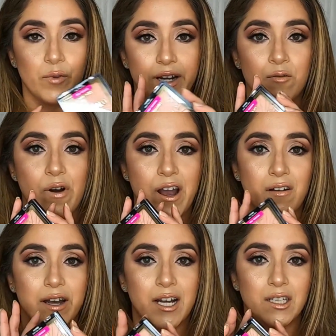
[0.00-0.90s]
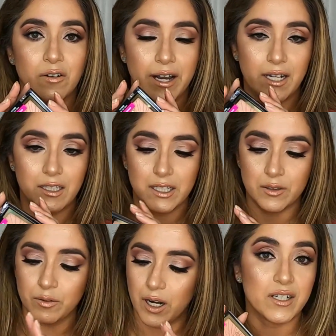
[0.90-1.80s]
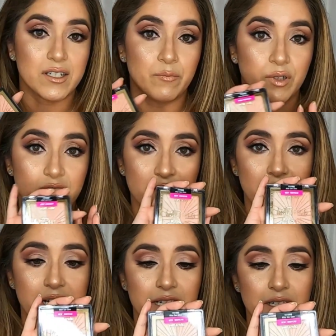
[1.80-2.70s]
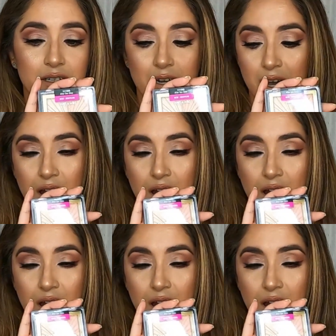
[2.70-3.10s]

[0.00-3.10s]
Wet n Wild Hello Halo blush lighter.